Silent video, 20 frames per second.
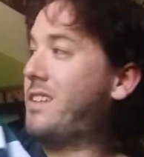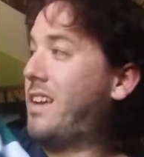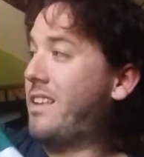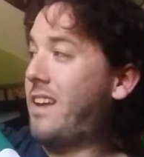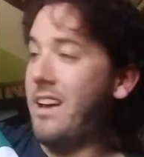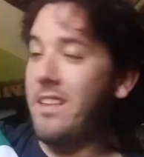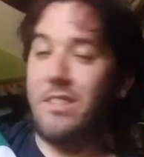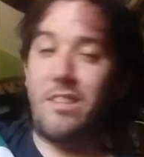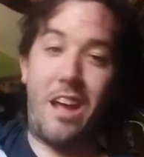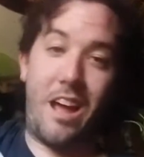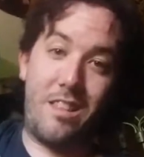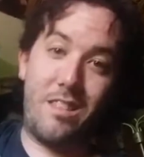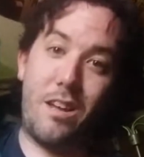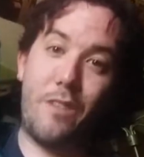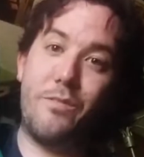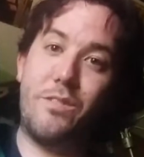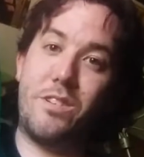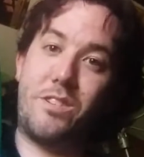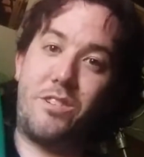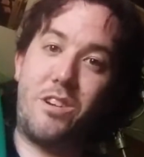I
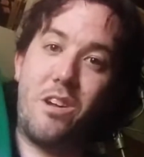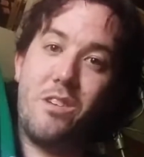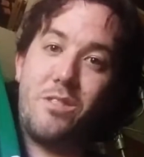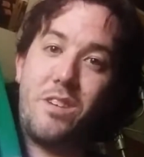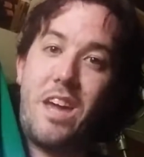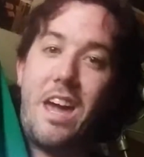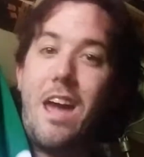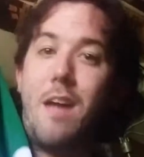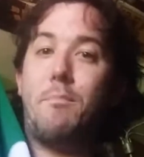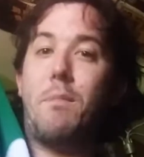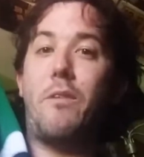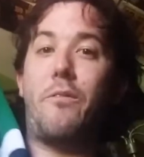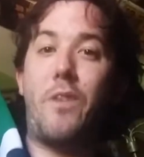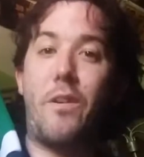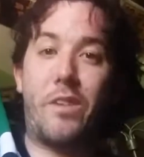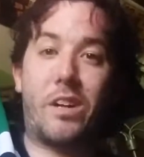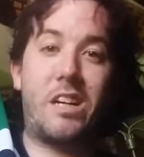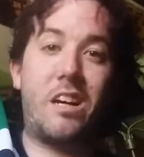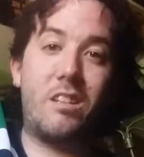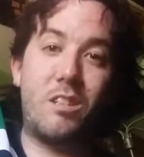love this jersey. And my
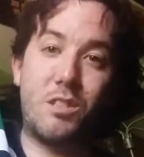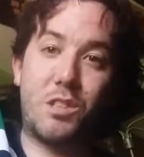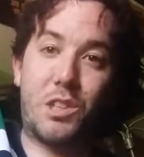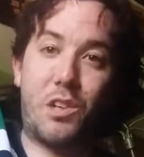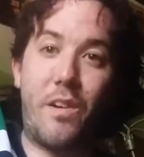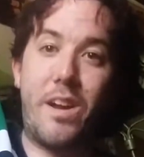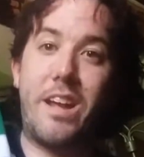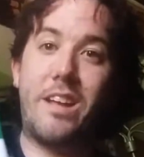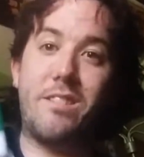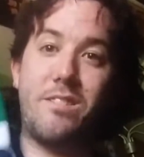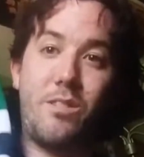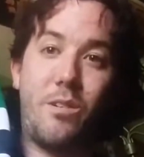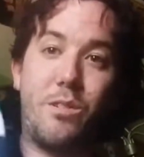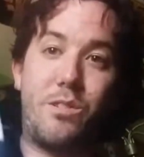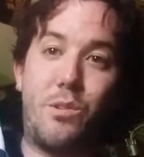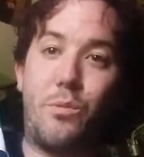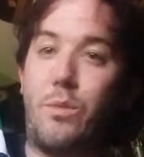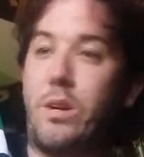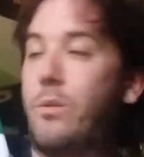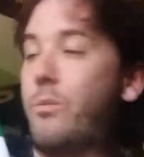favorite color is green, so it's
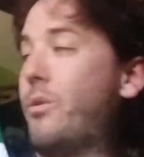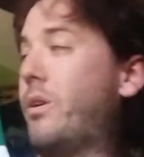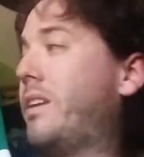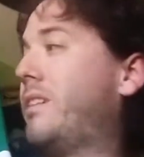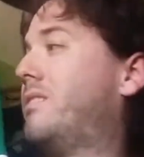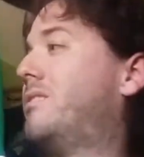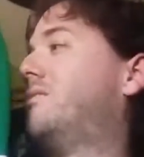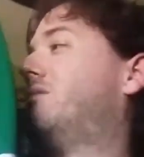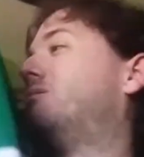a win-win.